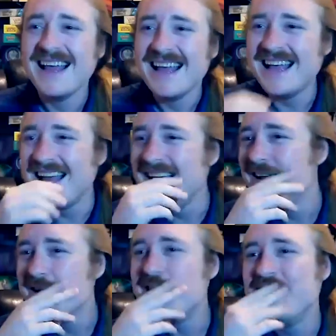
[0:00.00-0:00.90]
yeah,
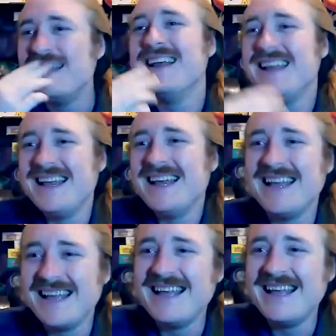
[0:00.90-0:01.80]
something inside
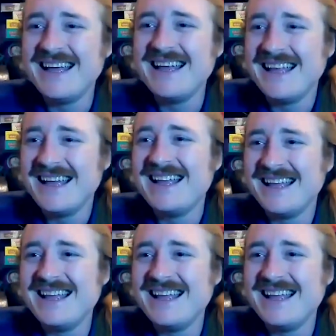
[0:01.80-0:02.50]
them changes where